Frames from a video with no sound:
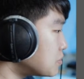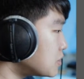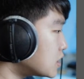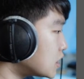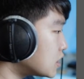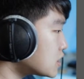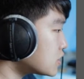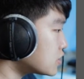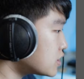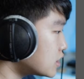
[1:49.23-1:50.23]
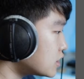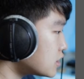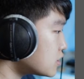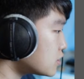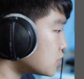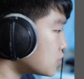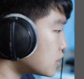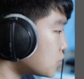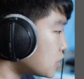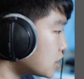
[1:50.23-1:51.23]
Maybe I'll just send it to
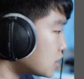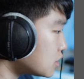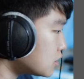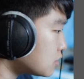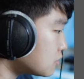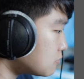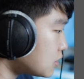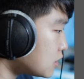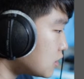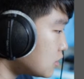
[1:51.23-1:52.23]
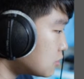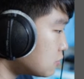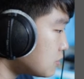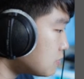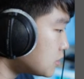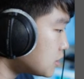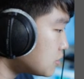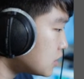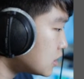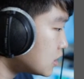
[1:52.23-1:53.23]
a quick little Valhalla
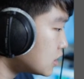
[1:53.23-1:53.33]
reverb